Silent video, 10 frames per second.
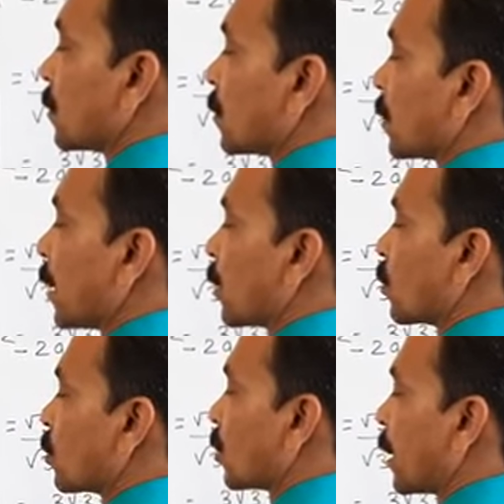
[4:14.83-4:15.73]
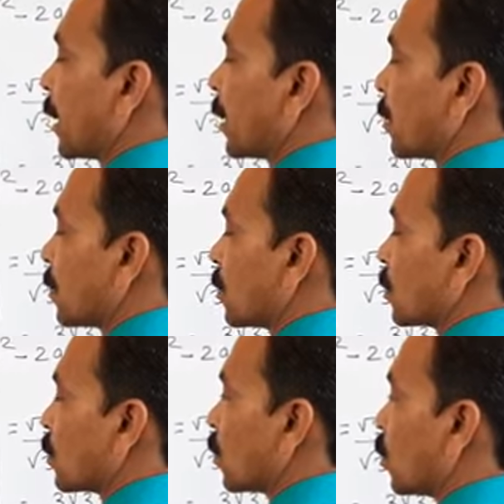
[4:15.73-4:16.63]
3 root 3
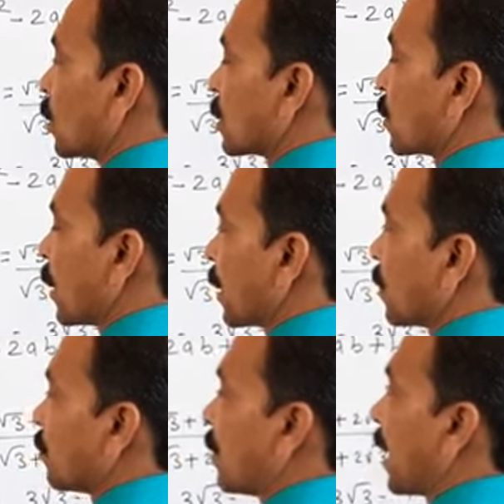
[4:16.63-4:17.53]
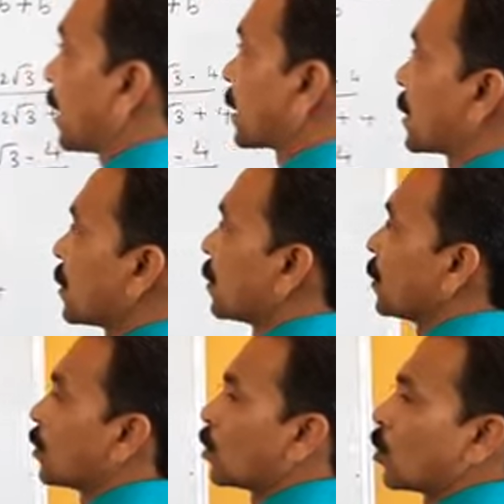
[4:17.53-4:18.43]
whole square minus
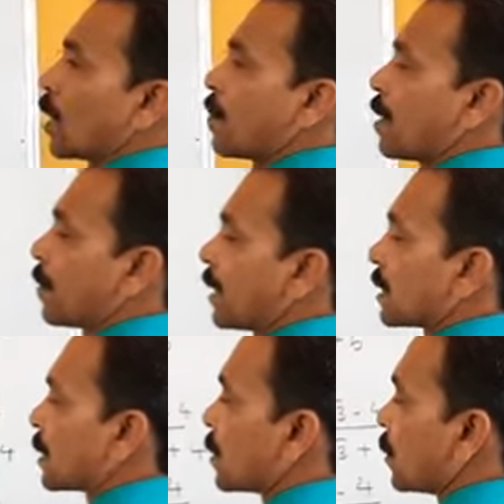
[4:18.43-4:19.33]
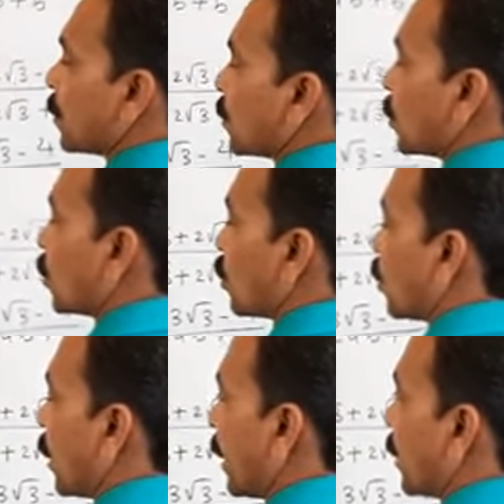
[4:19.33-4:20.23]
2ab means
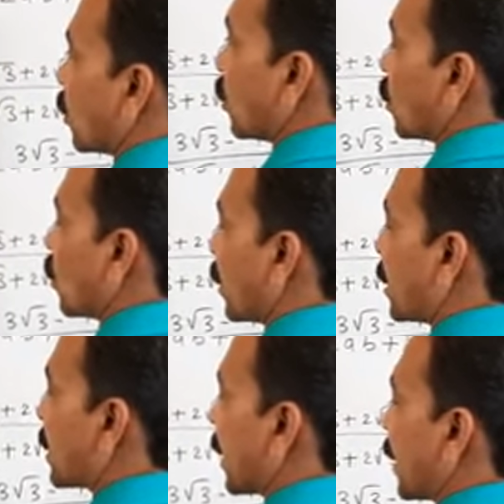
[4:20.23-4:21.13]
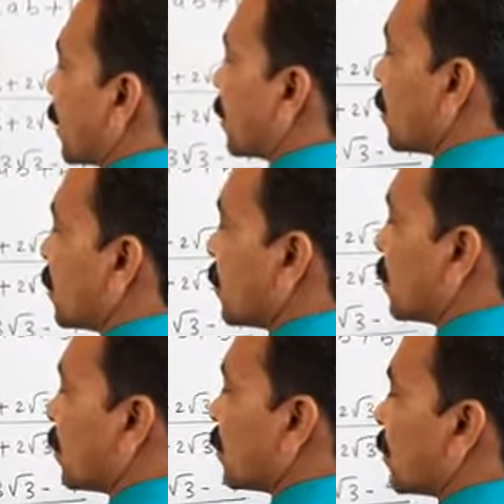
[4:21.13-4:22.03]
2 into, what is a?
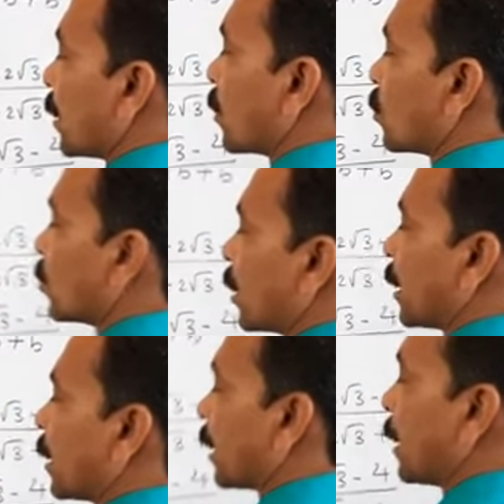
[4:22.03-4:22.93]
3 root 3